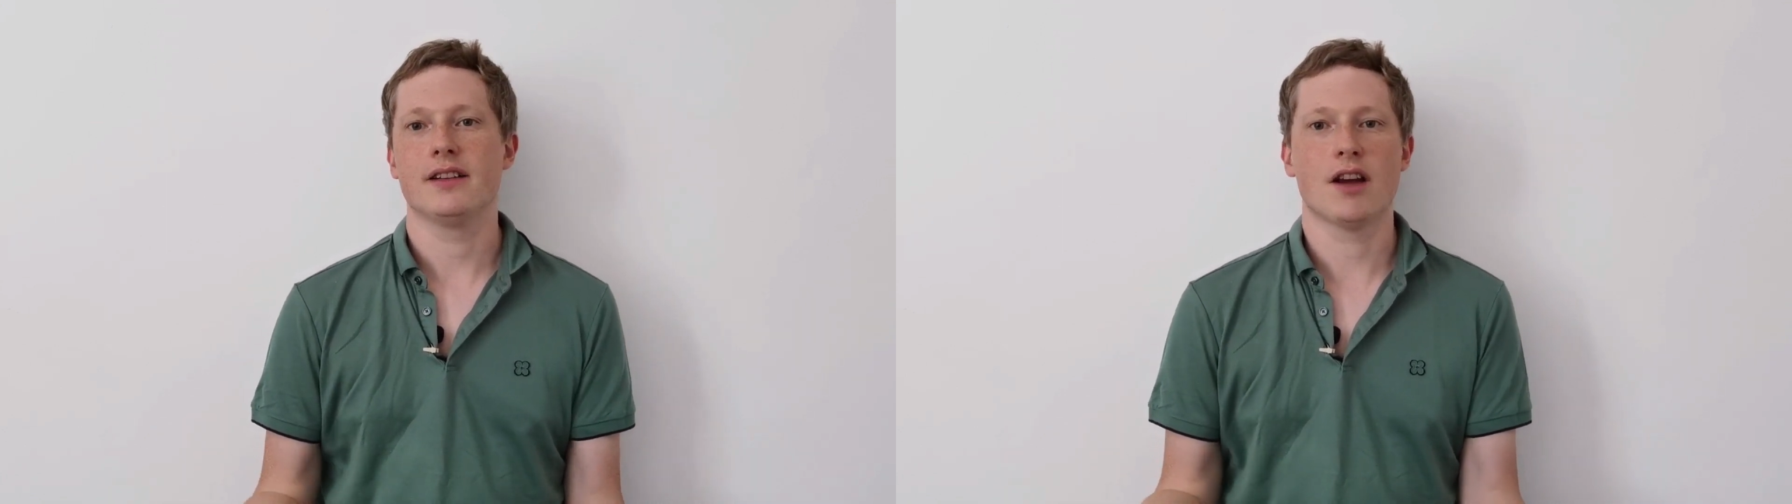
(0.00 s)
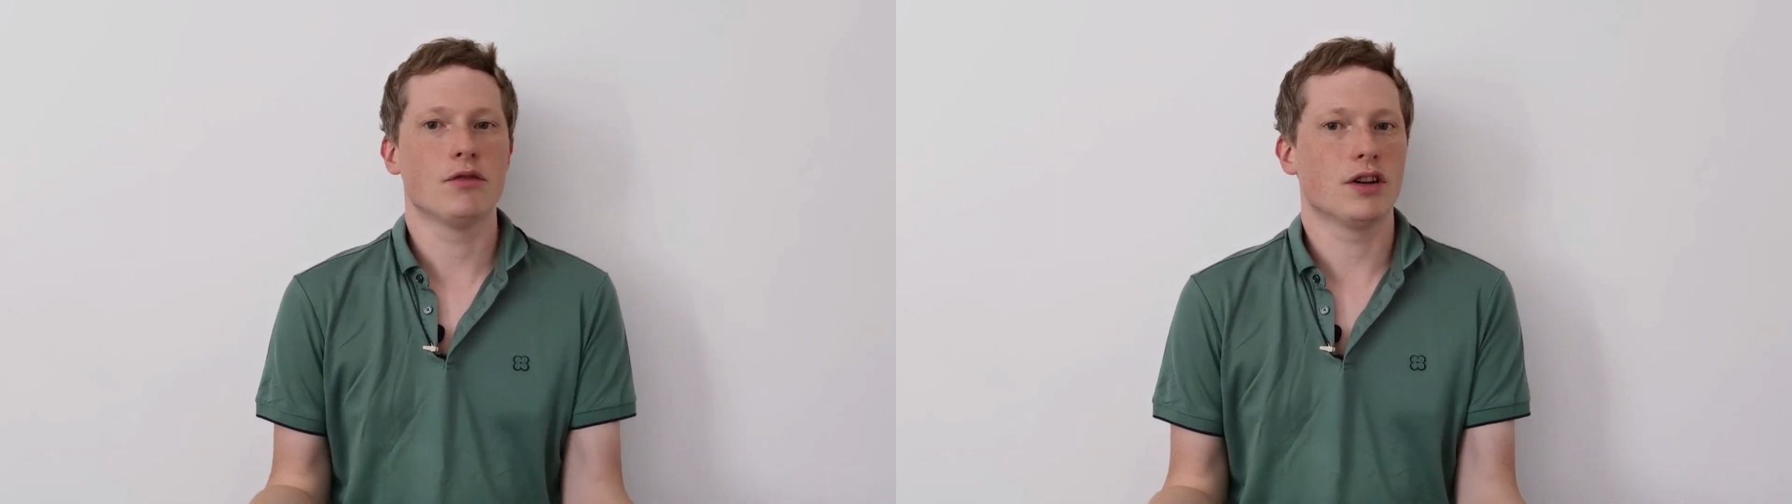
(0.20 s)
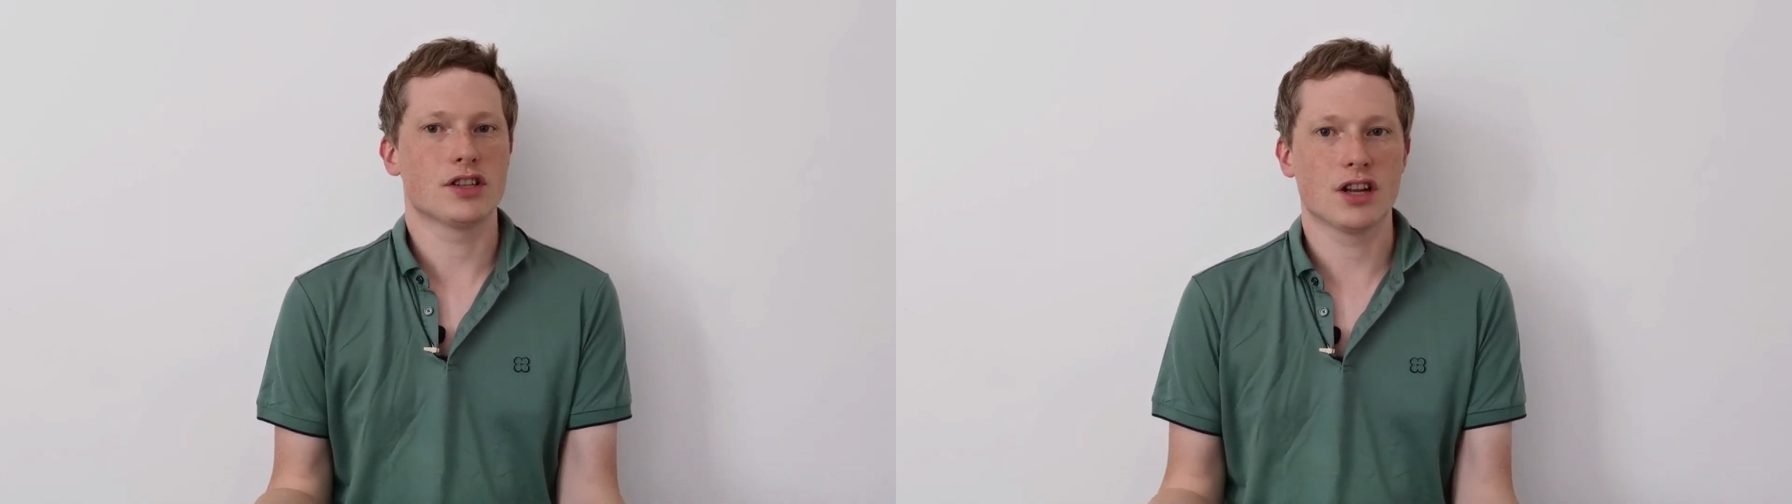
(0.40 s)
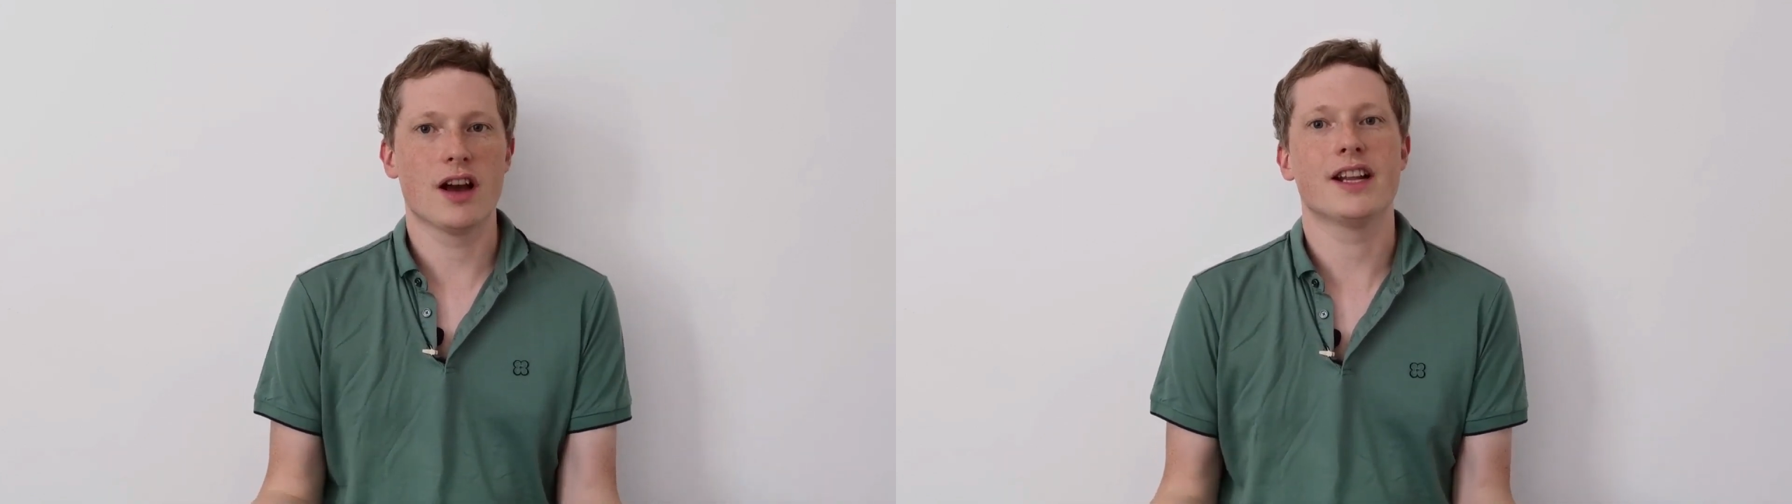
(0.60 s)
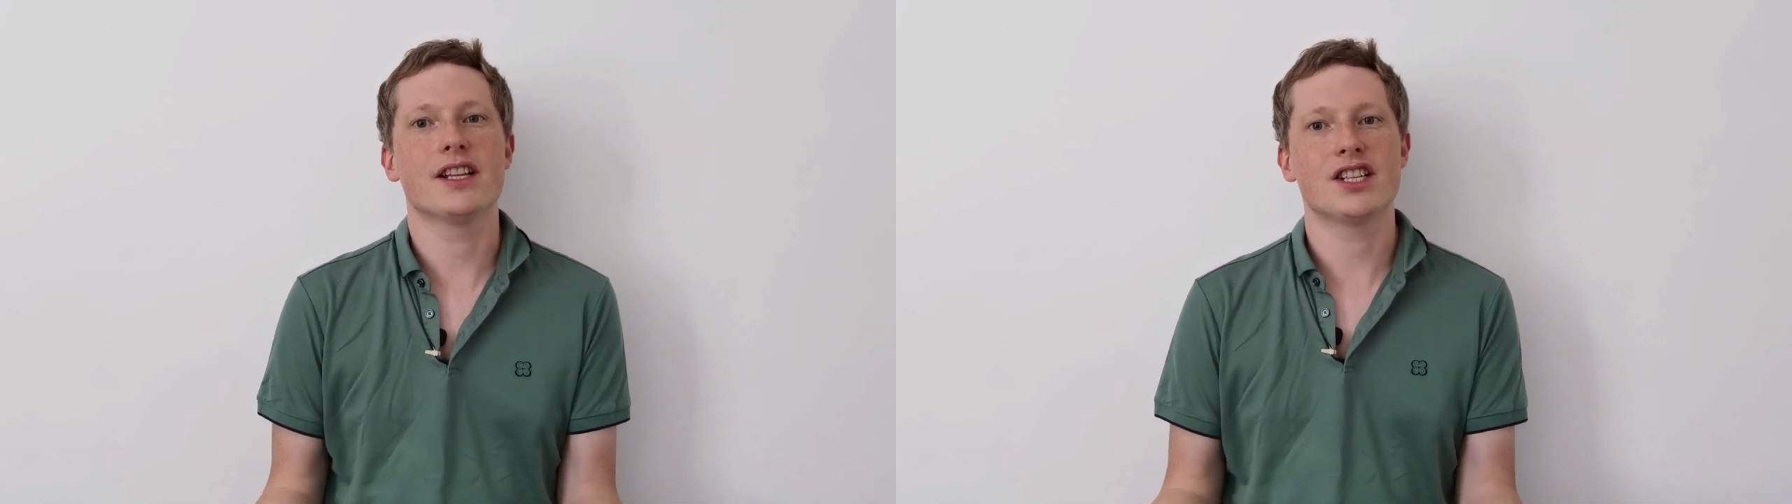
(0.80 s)
Don't just
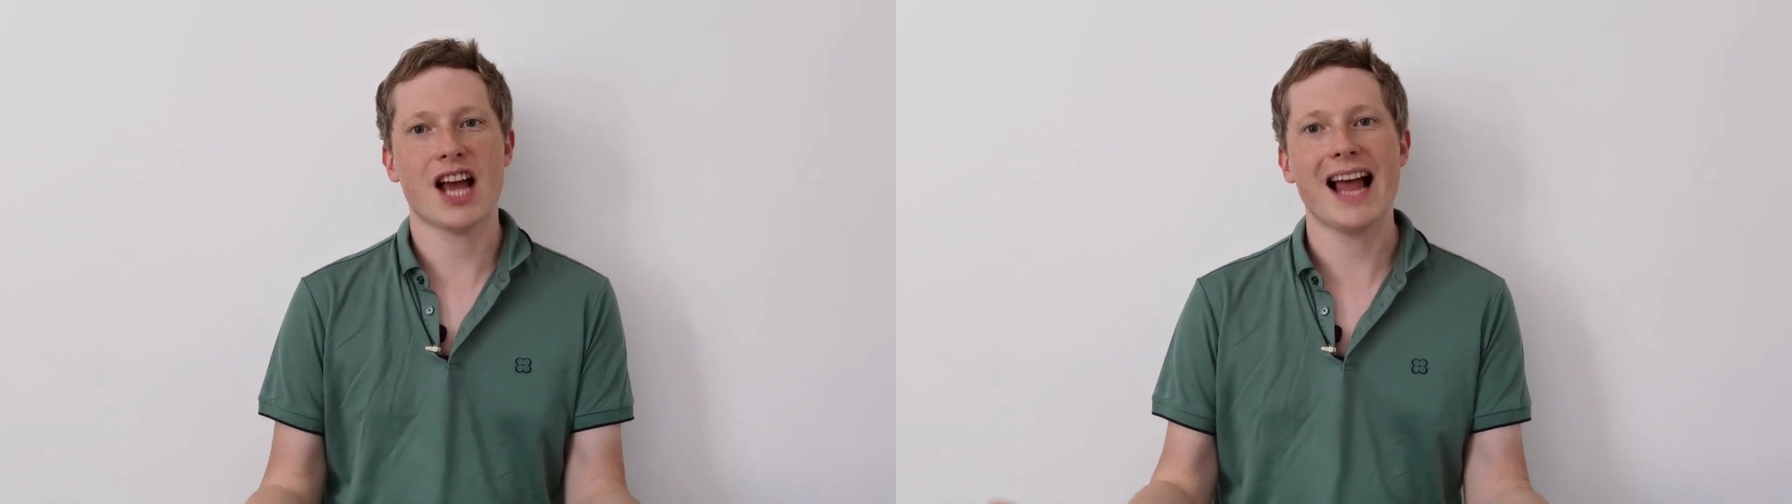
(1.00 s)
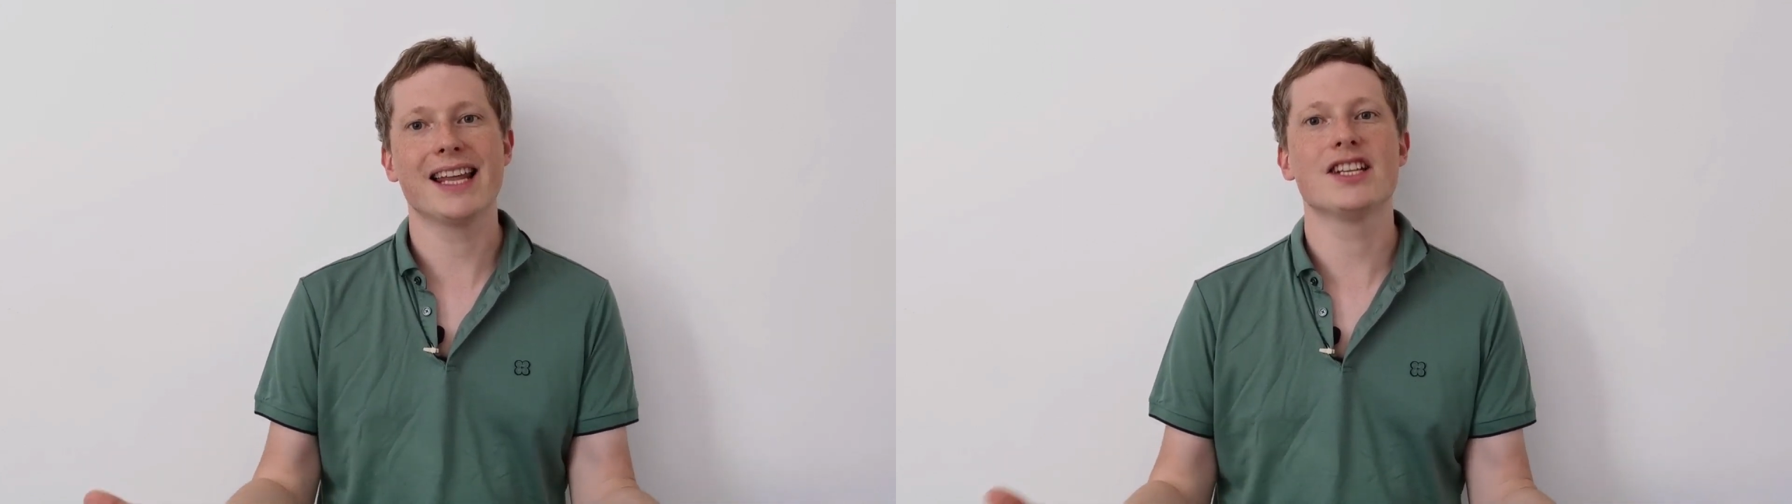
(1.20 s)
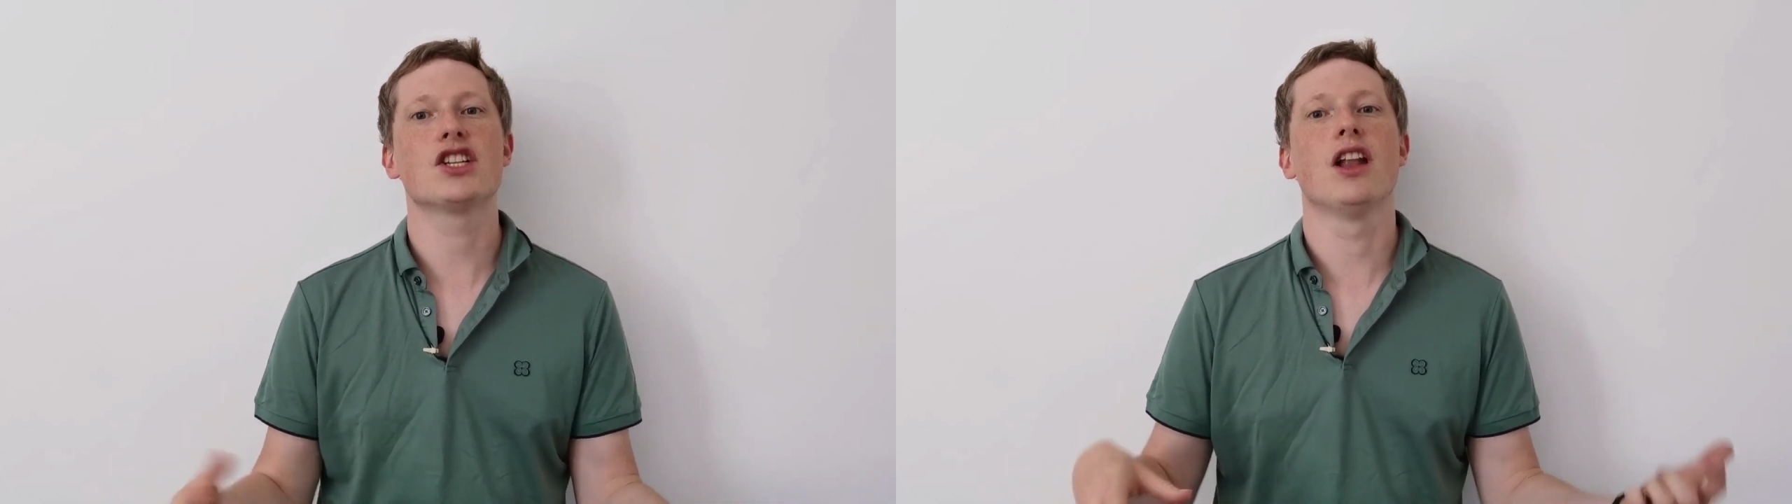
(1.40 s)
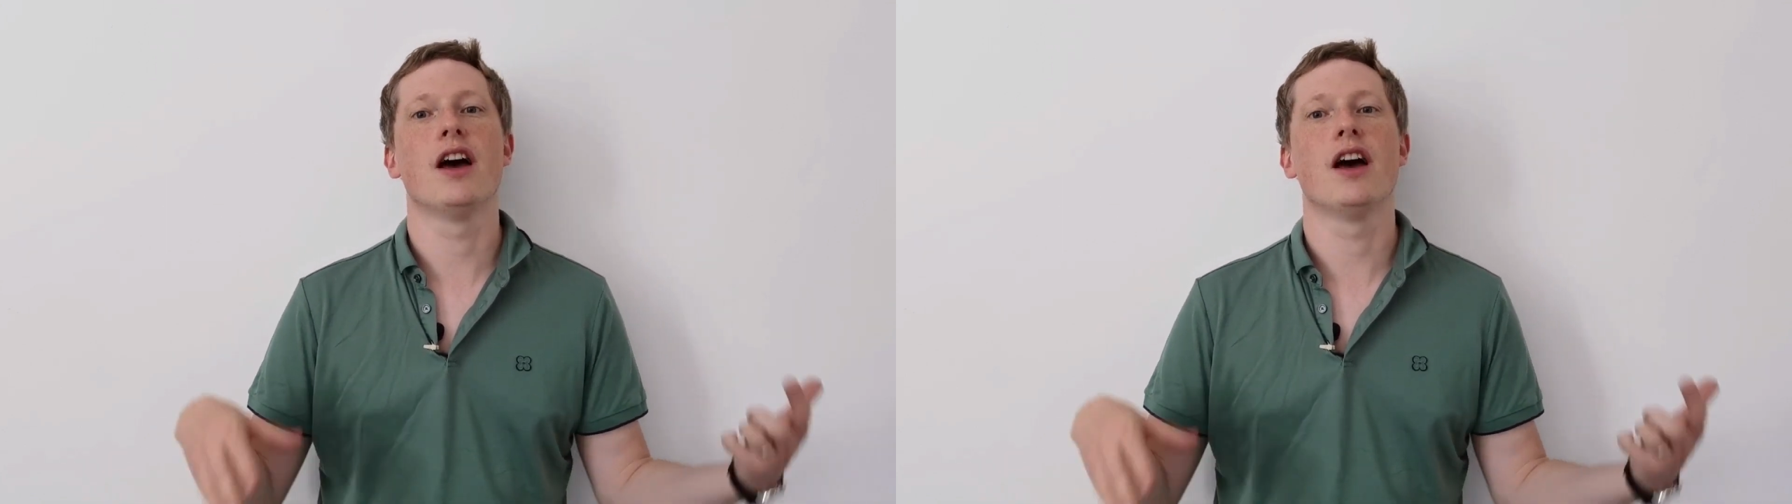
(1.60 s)
learn challenge,